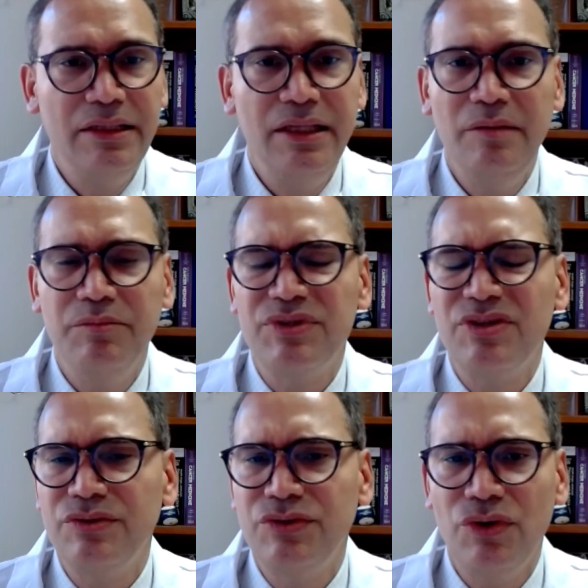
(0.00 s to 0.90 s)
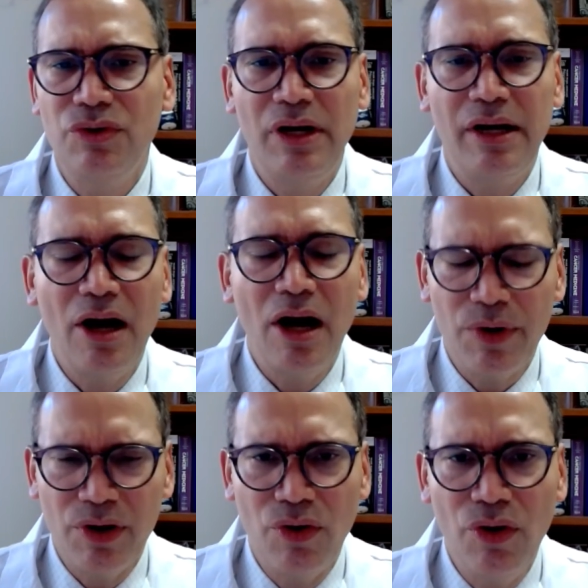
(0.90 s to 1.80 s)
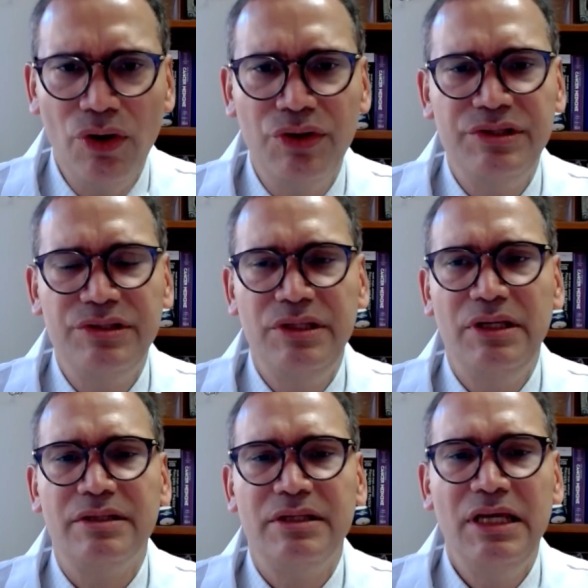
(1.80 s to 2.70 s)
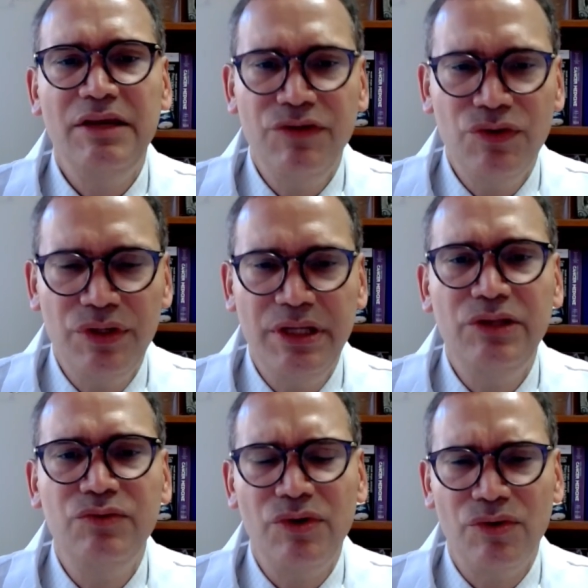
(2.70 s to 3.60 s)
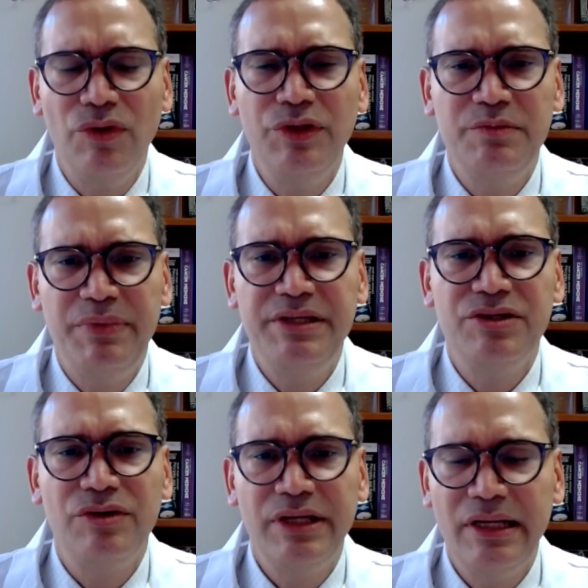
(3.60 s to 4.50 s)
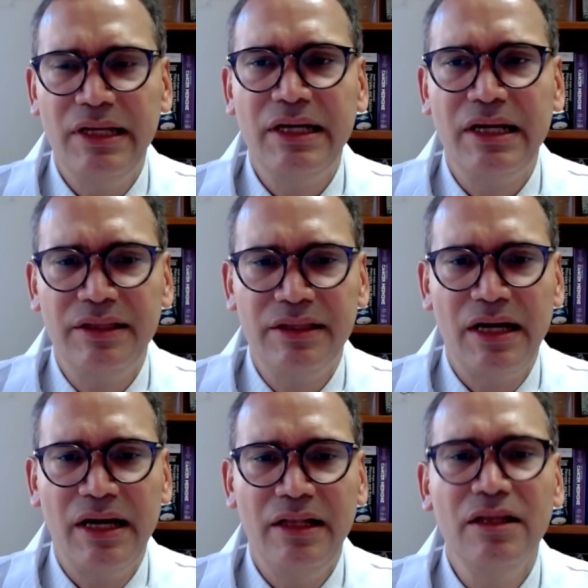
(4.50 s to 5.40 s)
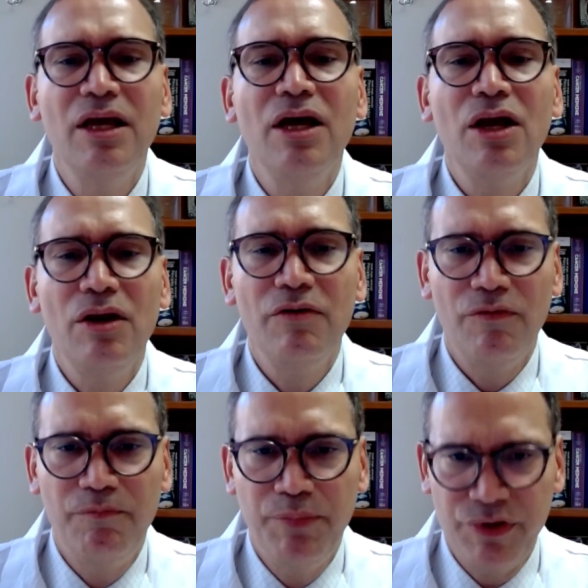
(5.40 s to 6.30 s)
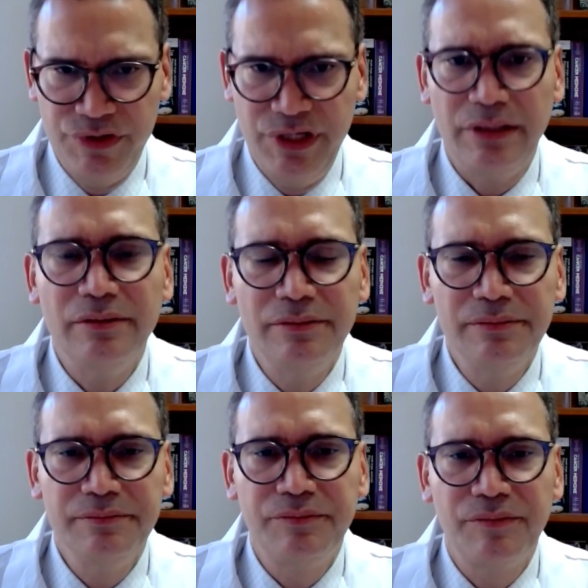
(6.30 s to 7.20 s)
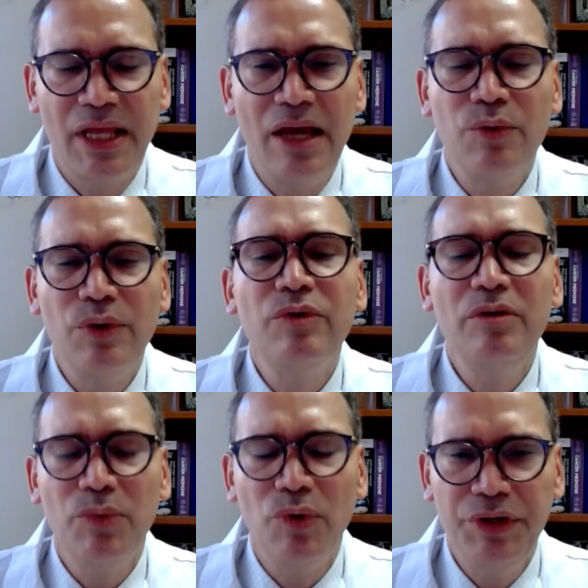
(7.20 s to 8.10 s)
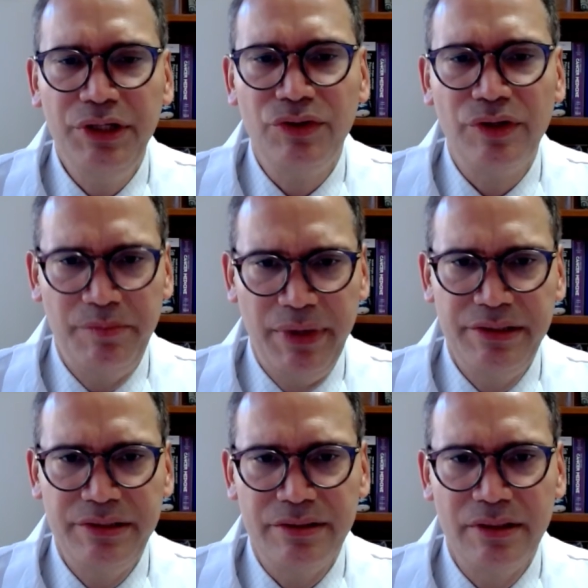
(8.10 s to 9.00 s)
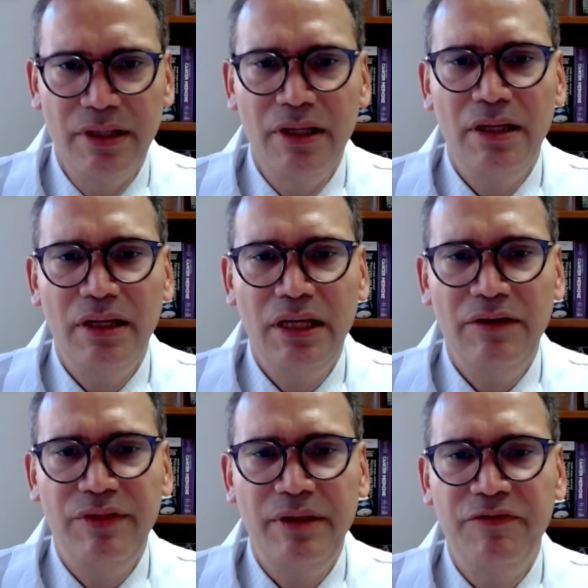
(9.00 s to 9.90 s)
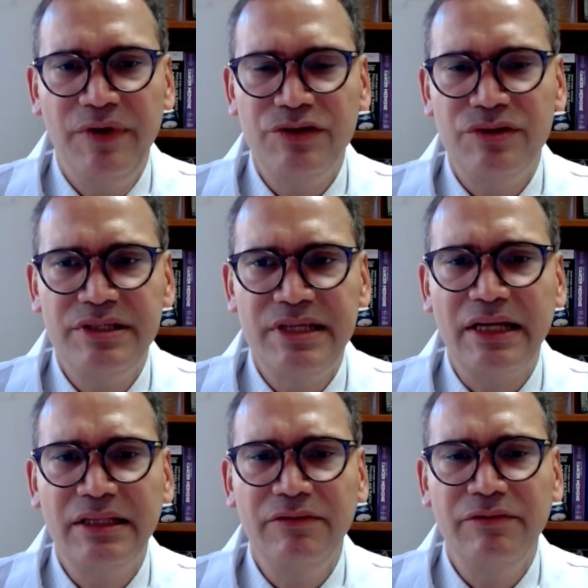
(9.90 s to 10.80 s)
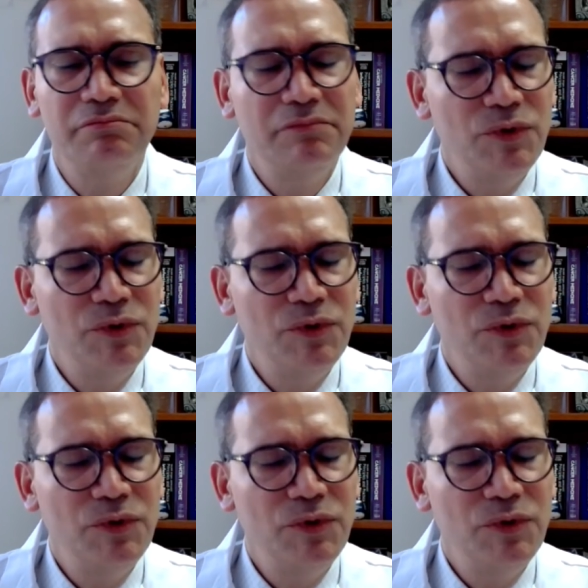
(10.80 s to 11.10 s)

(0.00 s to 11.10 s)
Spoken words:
the teams, so our oncologists here, if you need to enroll this patient on a clinical trial, proceed, and we will monitor the patients. If the infection is active,